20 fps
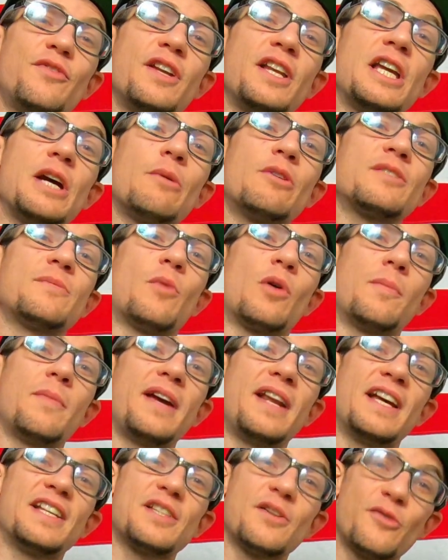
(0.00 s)
video was more
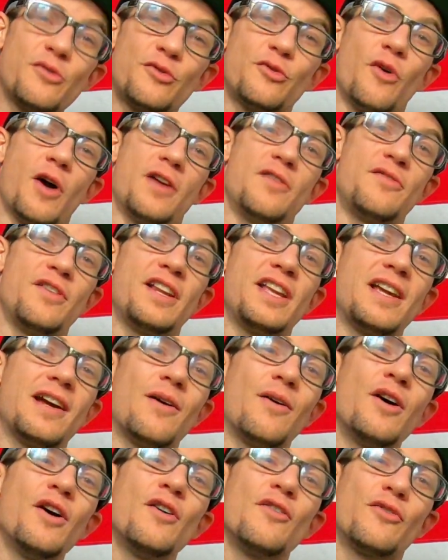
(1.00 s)
made as a fun
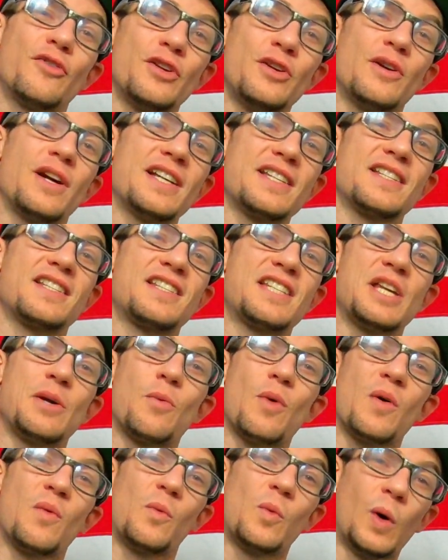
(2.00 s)
video for you guys to
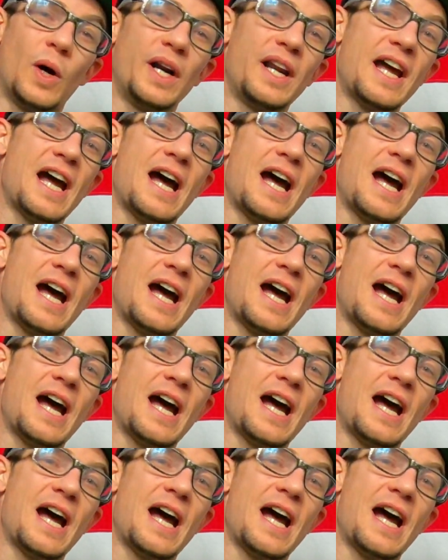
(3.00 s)
see what would